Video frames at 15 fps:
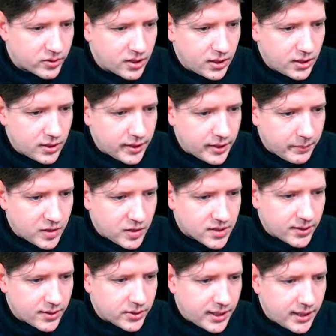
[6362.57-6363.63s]
Yep,
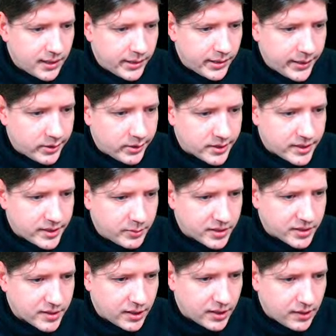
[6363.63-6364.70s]
so now our sea
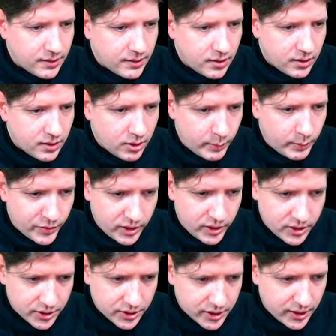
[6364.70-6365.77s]
monster hopefully
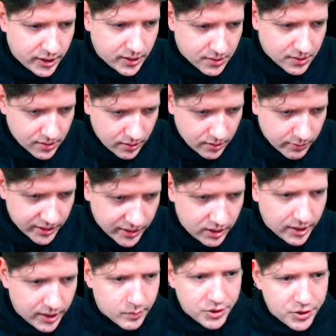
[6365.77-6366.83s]
contains regular
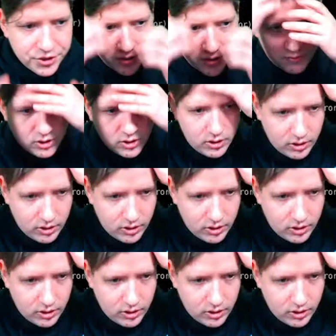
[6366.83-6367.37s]
expressions for all